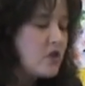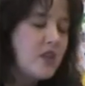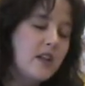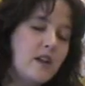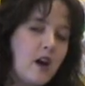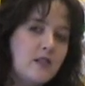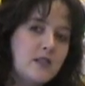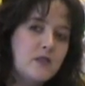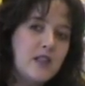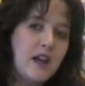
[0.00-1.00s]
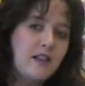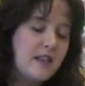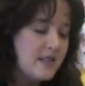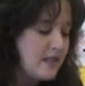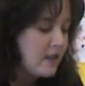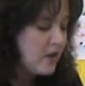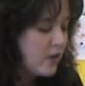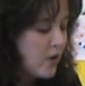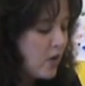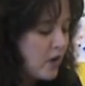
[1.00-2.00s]
she can also tell us,
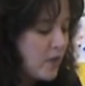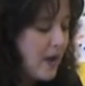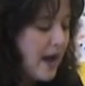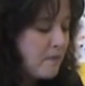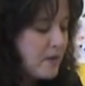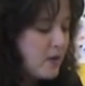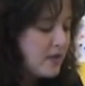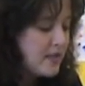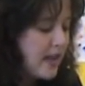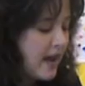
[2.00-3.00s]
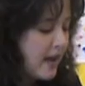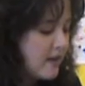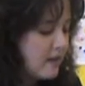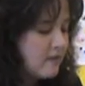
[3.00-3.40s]
you know, are you happy or sad?